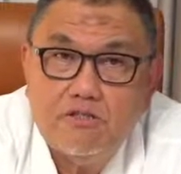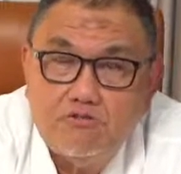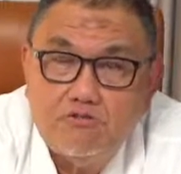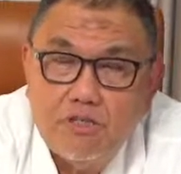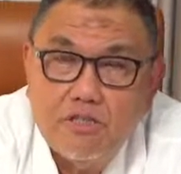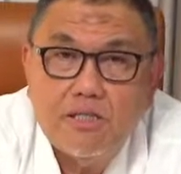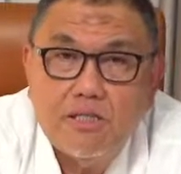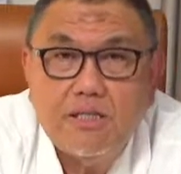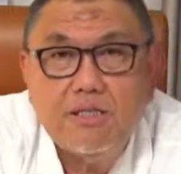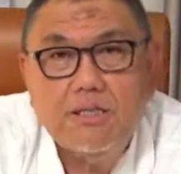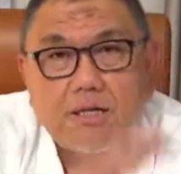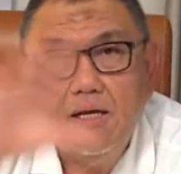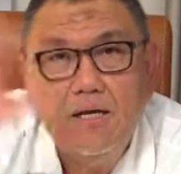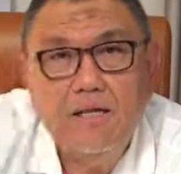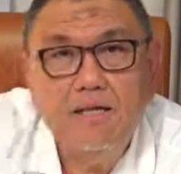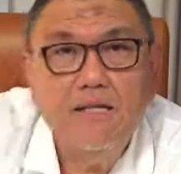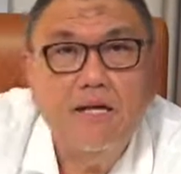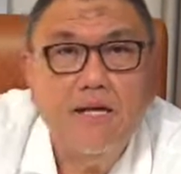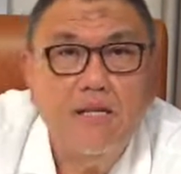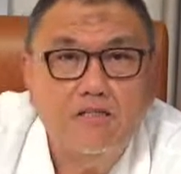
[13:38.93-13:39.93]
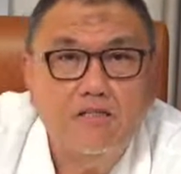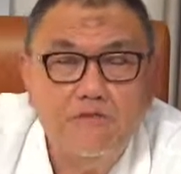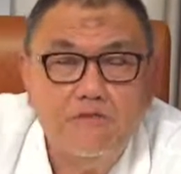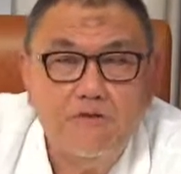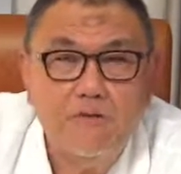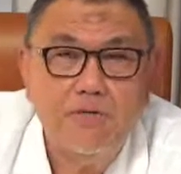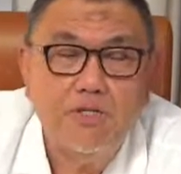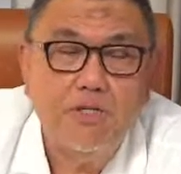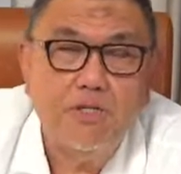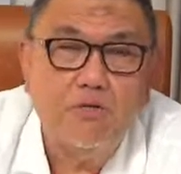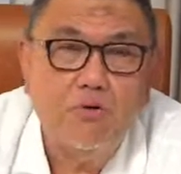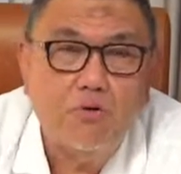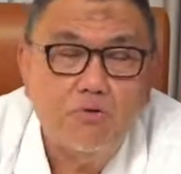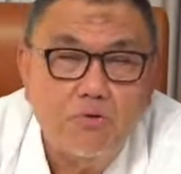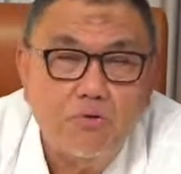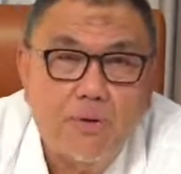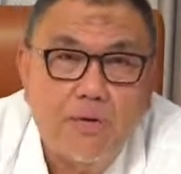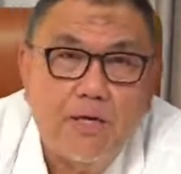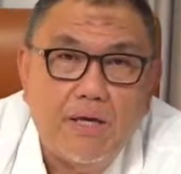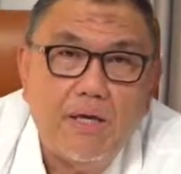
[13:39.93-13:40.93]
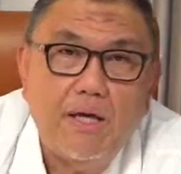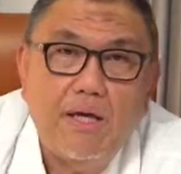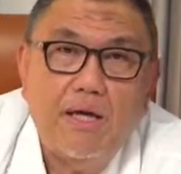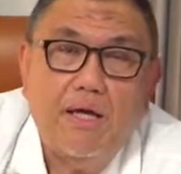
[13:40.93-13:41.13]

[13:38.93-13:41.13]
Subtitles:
treated, the atrial fibrillation goes away.